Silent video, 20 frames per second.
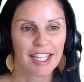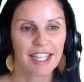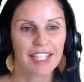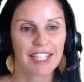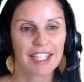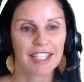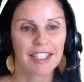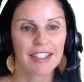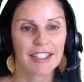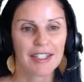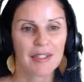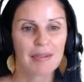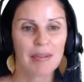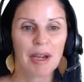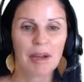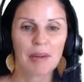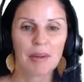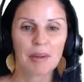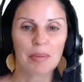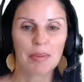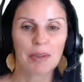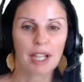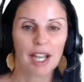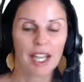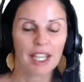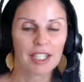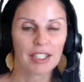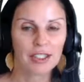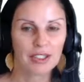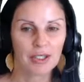is about
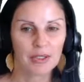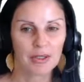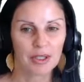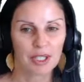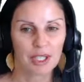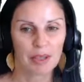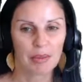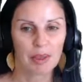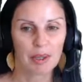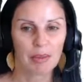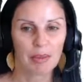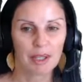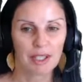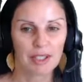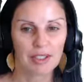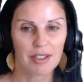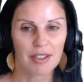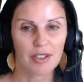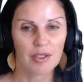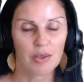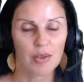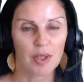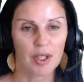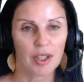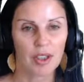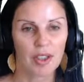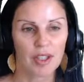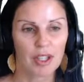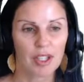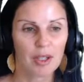replying to an email message
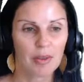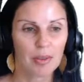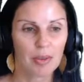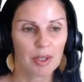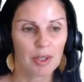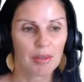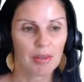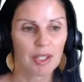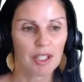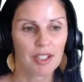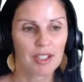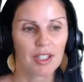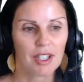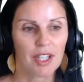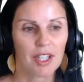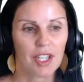with an appointment.